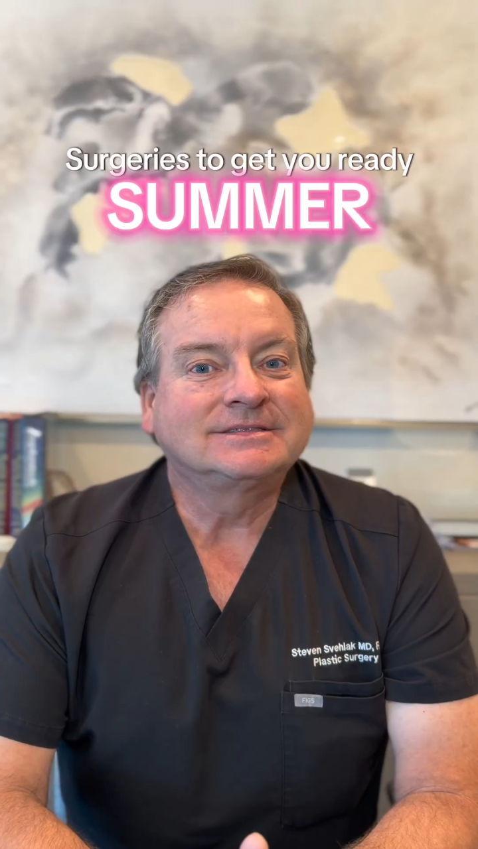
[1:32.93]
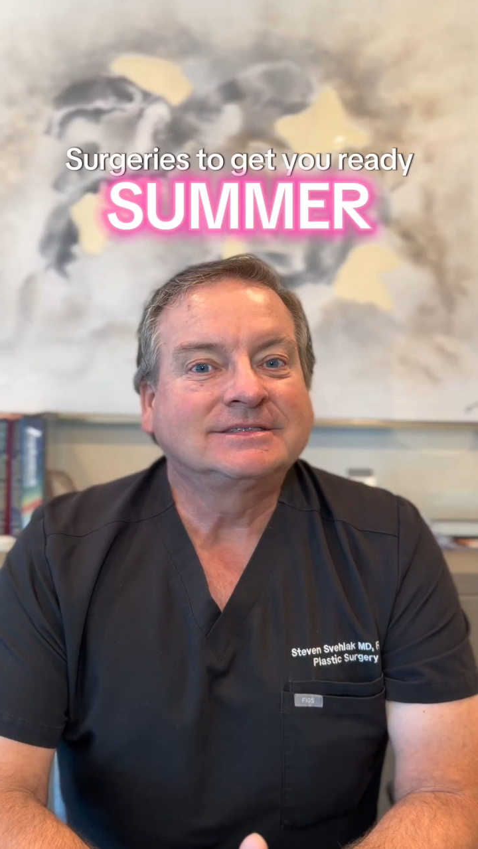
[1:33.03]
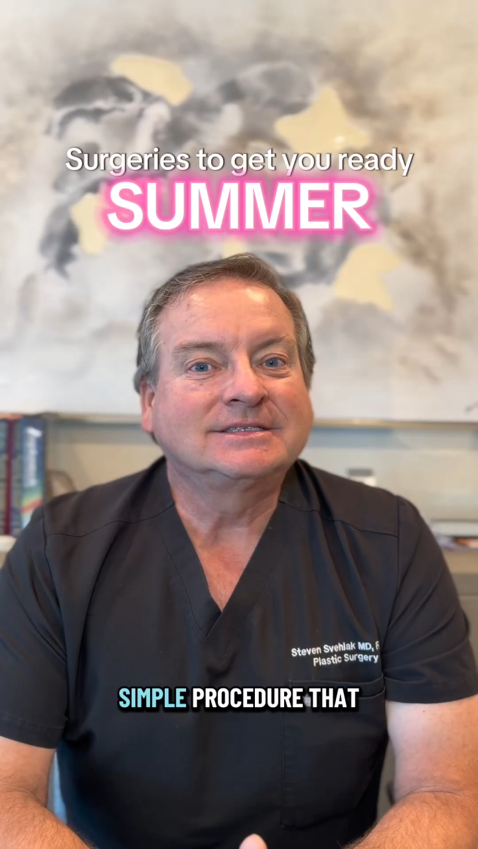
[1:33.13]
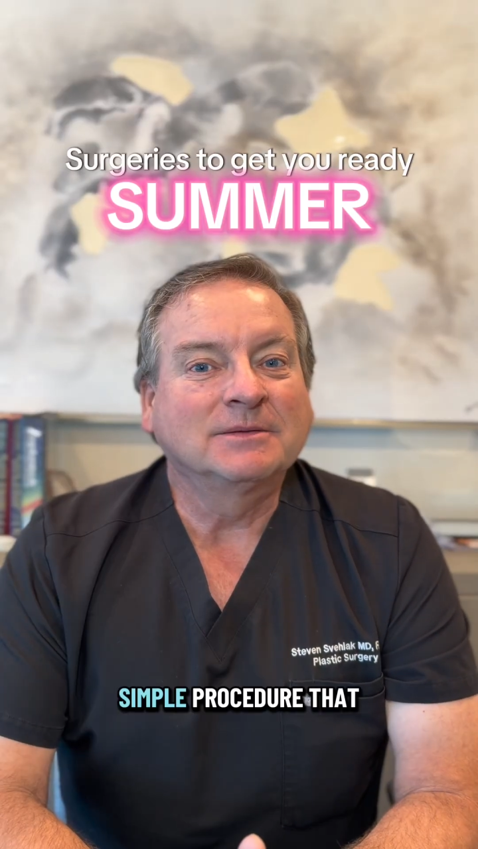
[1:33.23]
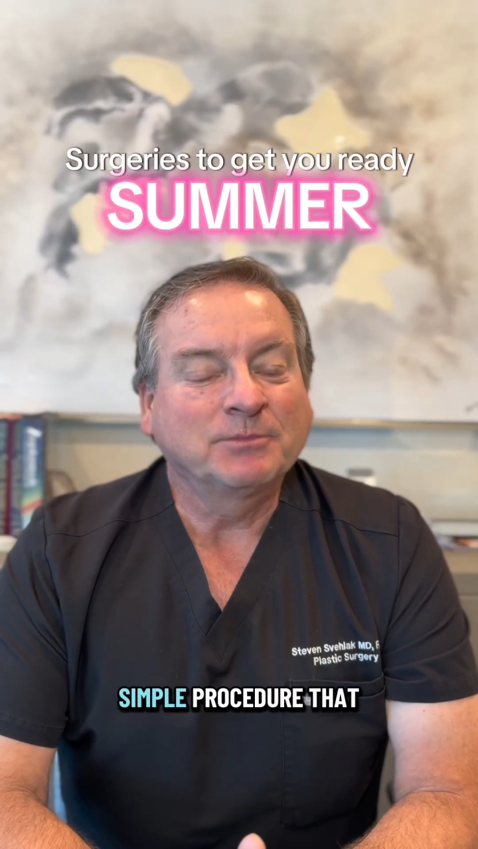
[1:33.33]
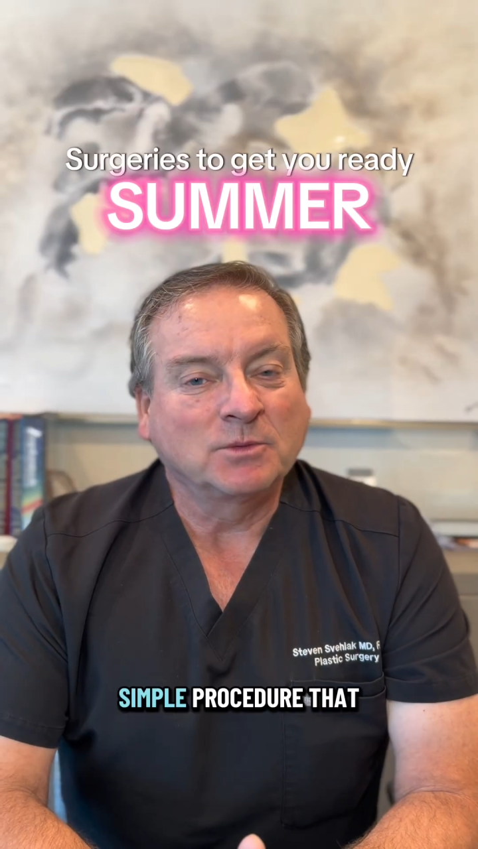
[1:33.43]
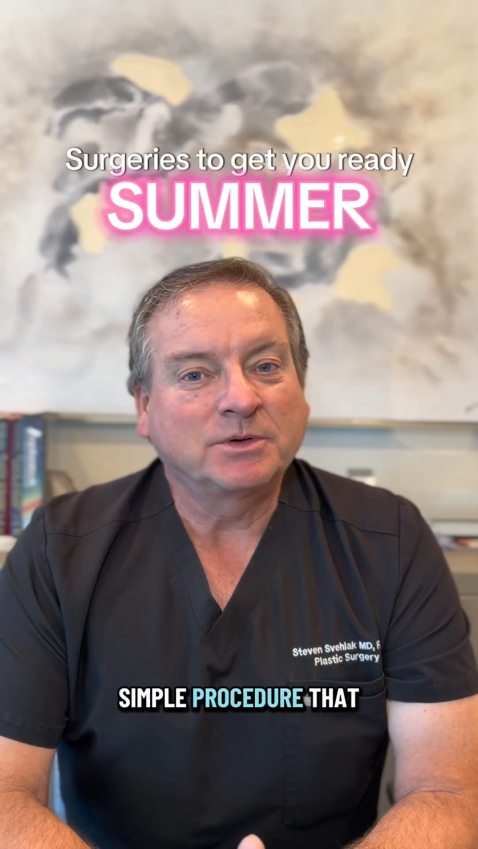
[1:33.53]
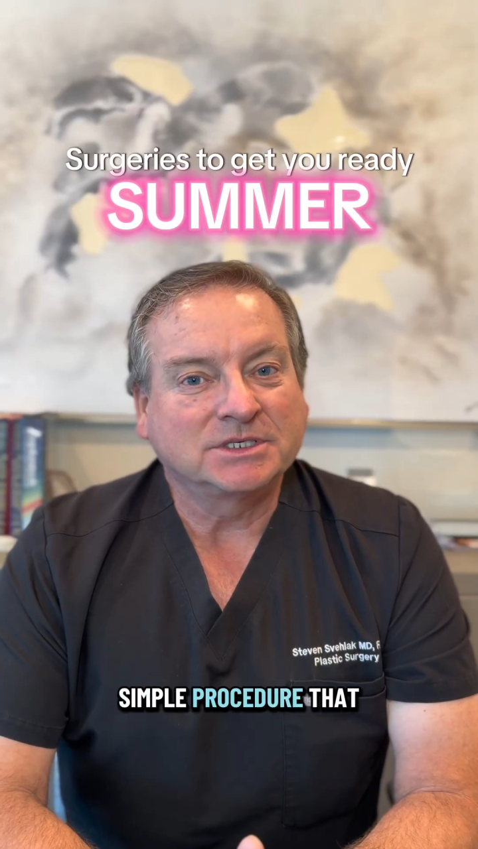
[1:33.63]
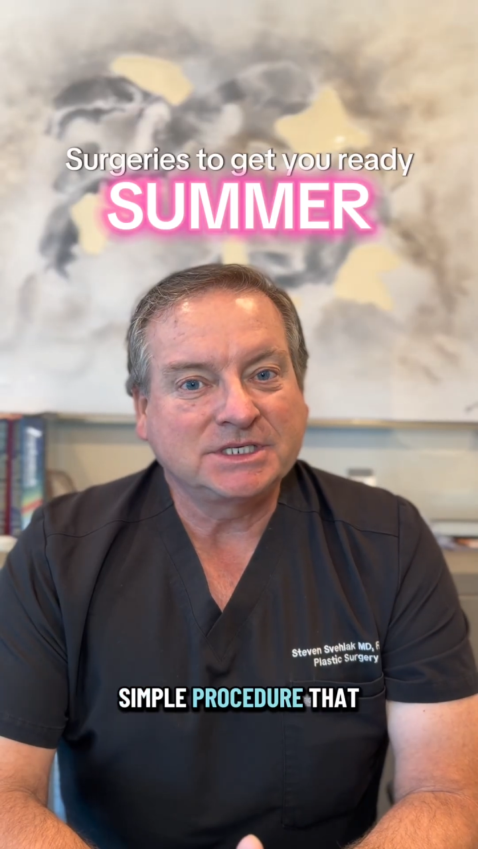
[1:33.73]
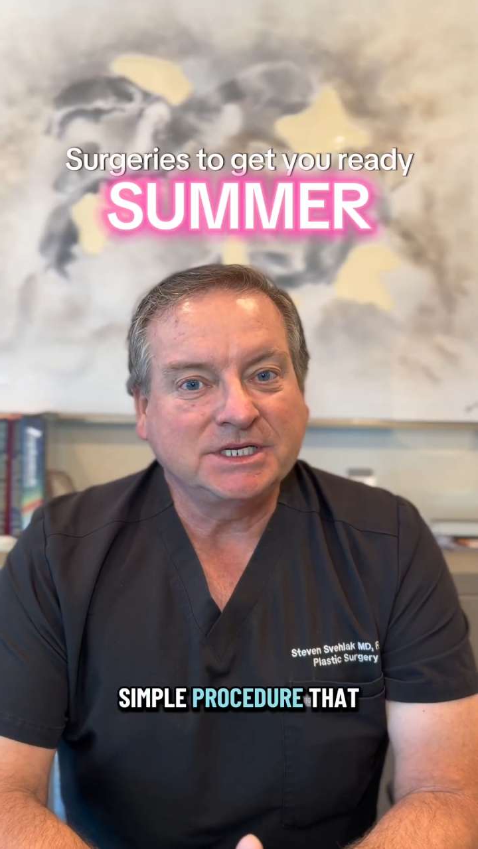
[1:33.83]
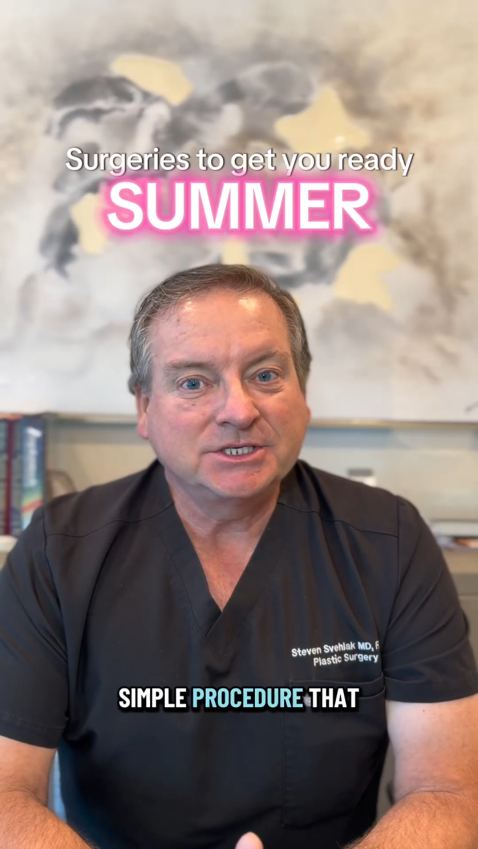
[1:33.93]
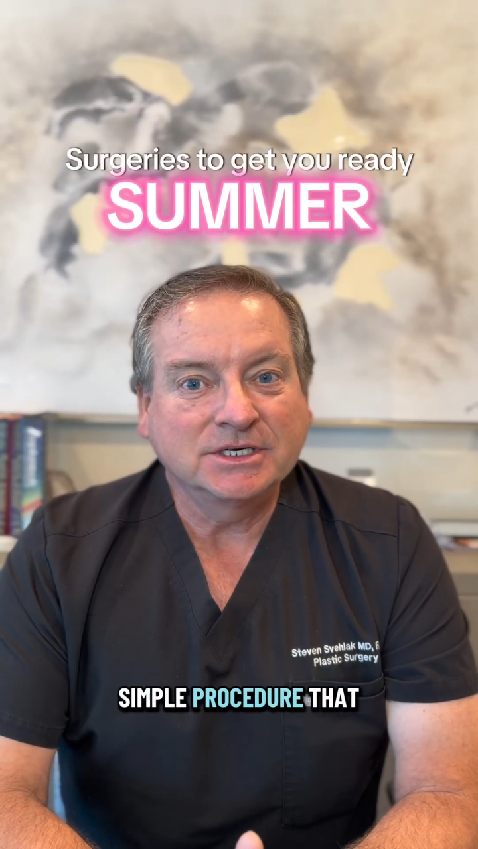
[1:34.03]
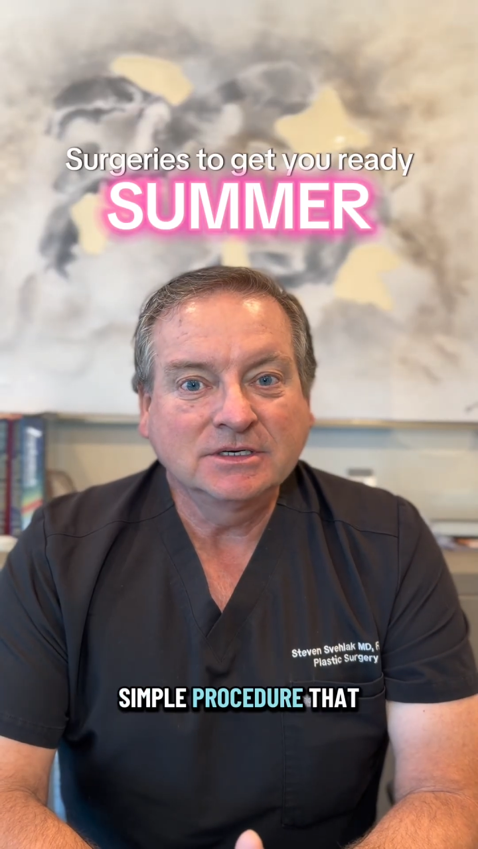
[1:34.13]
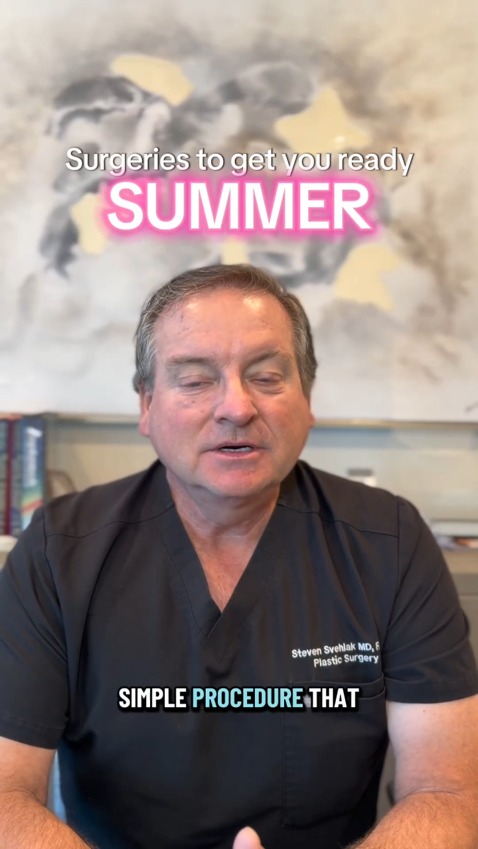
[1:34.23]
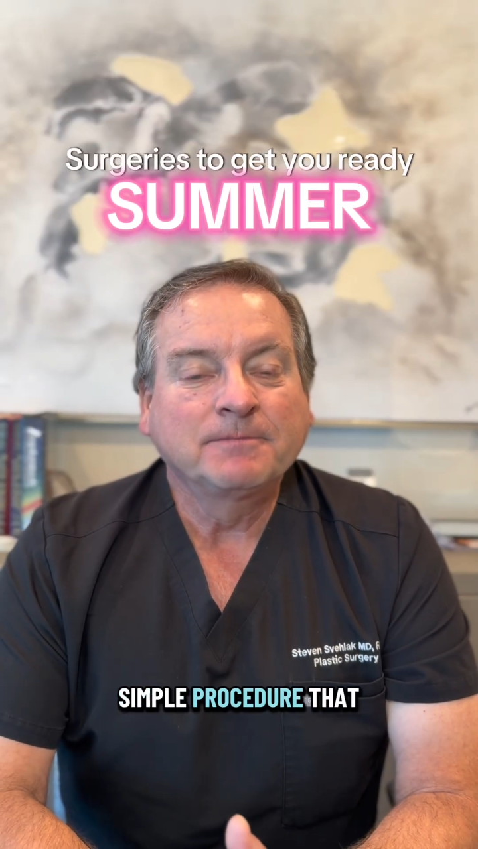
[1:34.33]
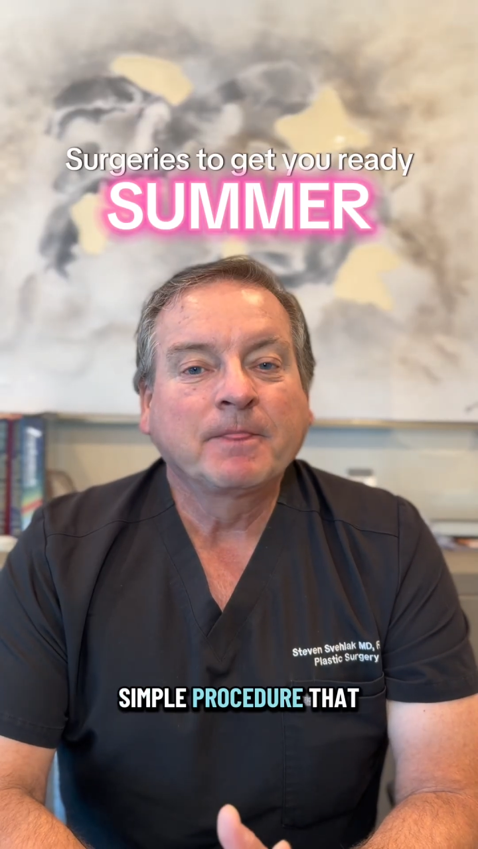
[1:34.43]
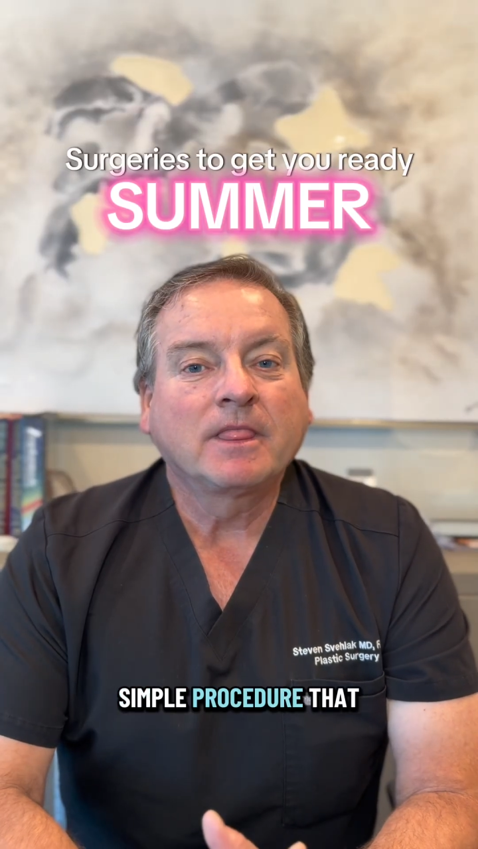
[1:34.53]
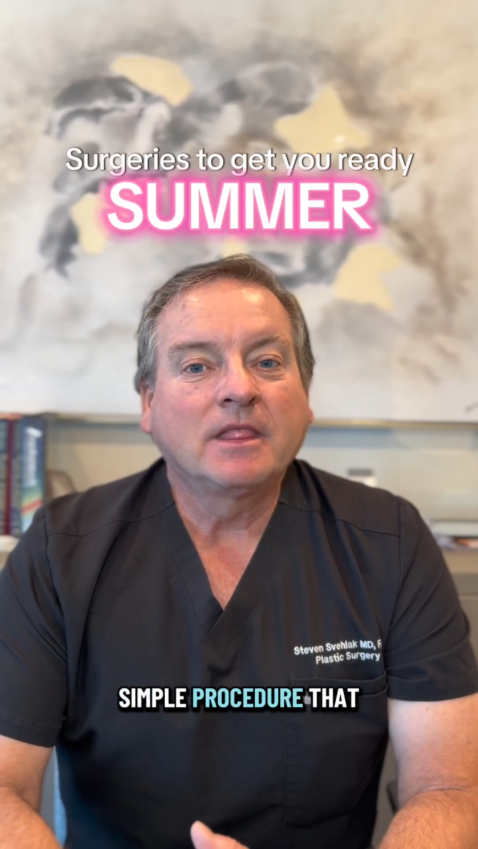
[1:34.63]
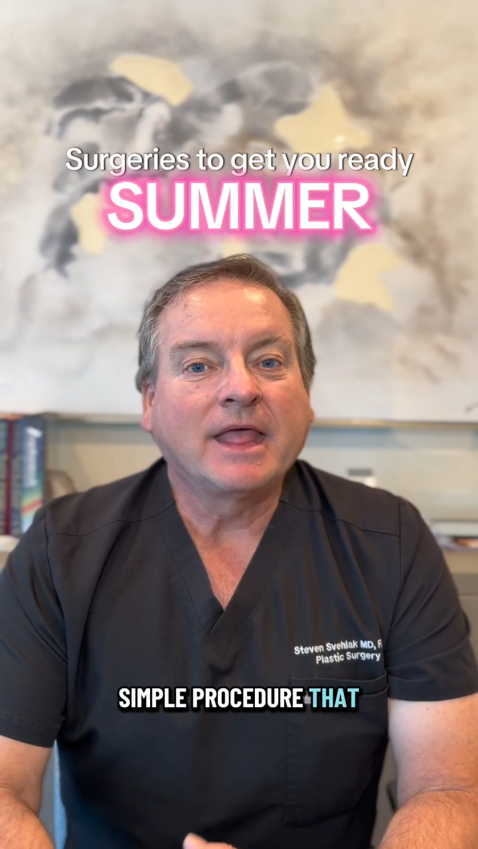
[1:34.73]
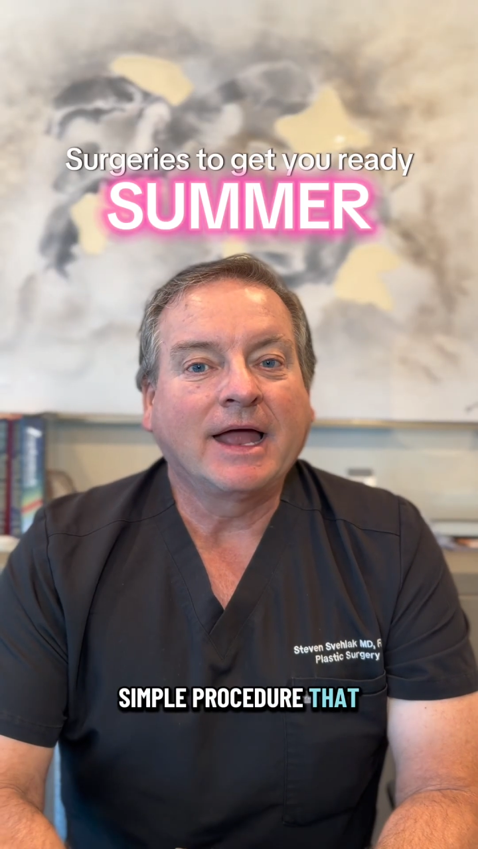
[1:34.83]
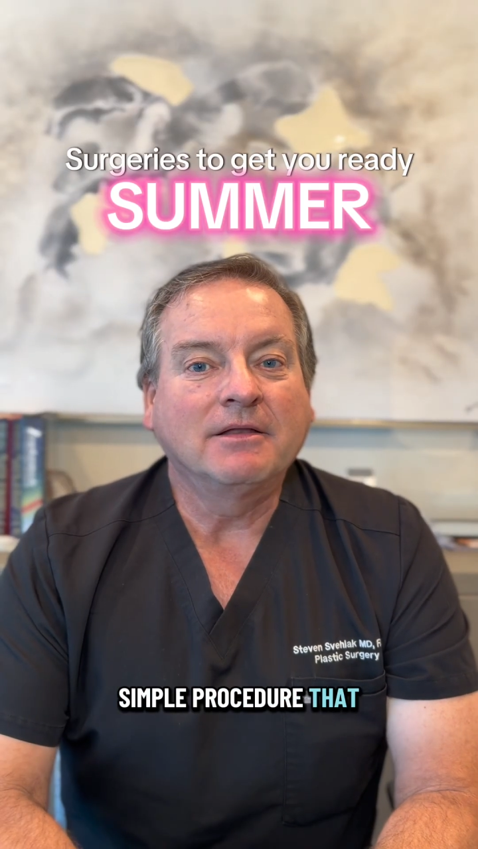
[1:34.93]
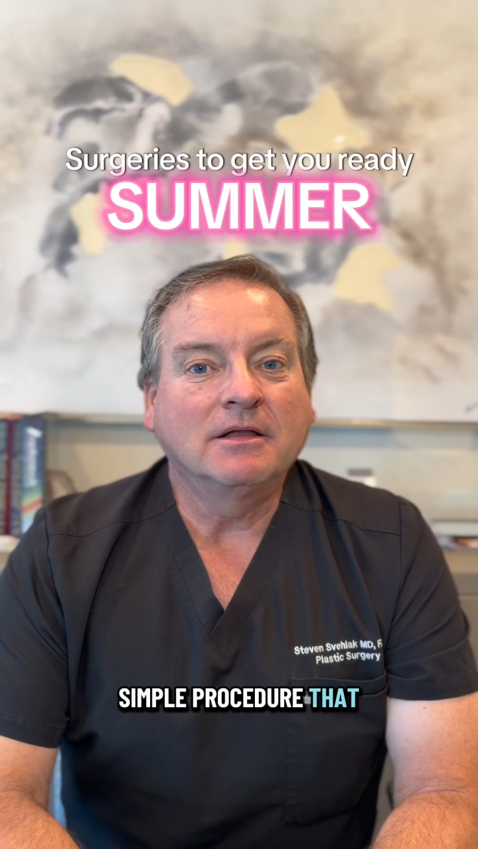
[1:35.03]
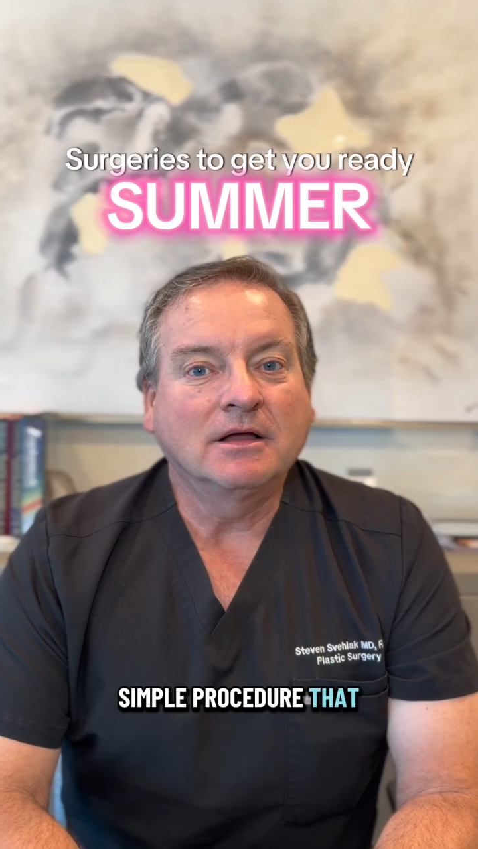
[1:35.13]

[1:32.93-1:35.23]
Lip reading: Simple procedure that